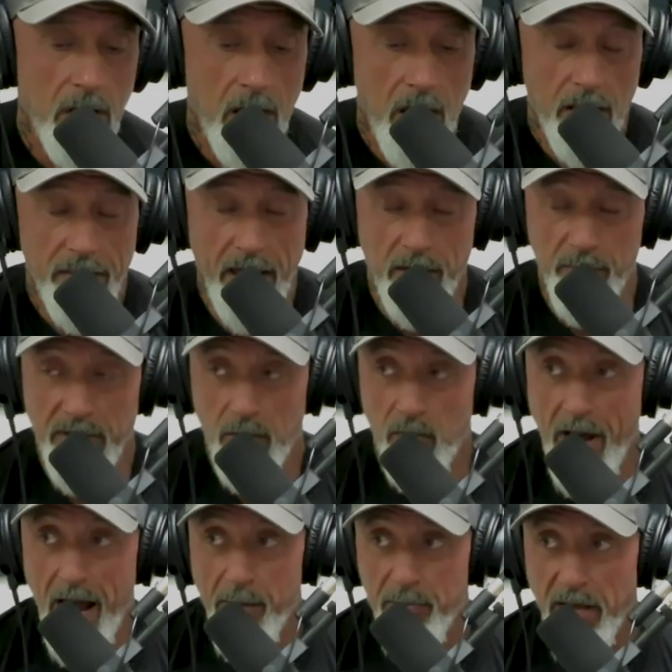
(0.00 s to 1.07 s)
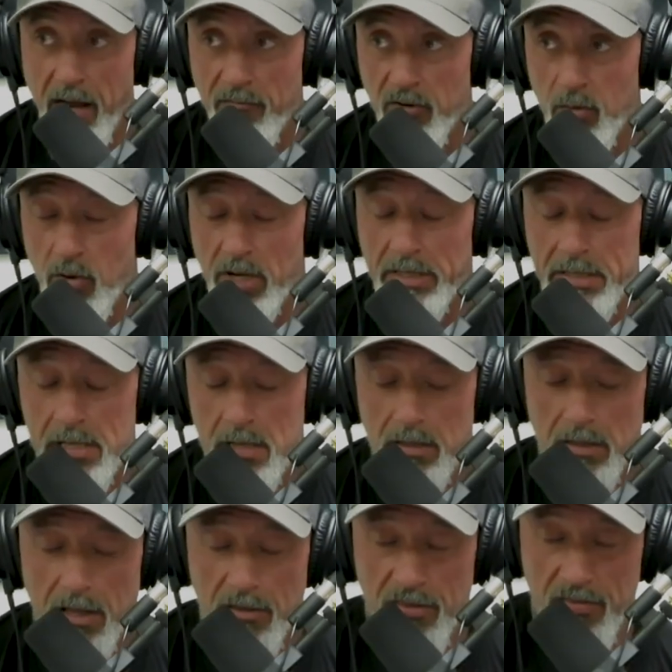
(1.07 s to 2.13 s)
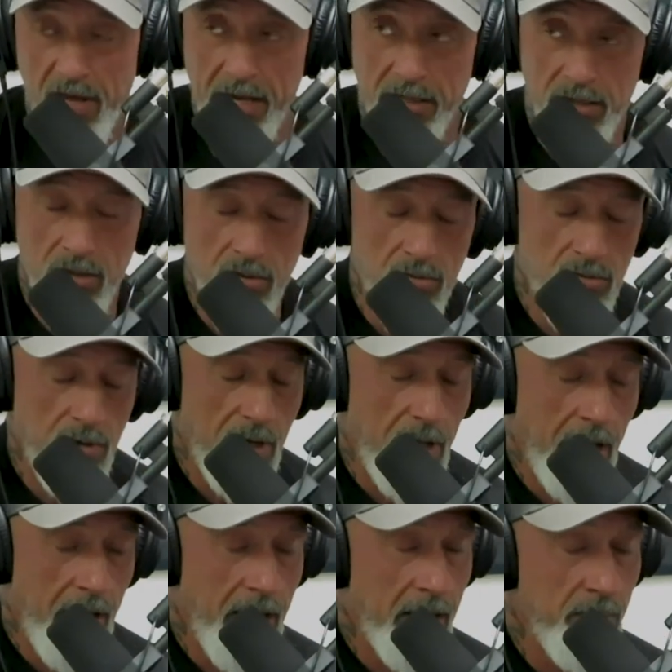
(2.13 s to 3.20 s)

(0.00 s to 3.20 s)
that'll be a wrap, everyone. Thank you, and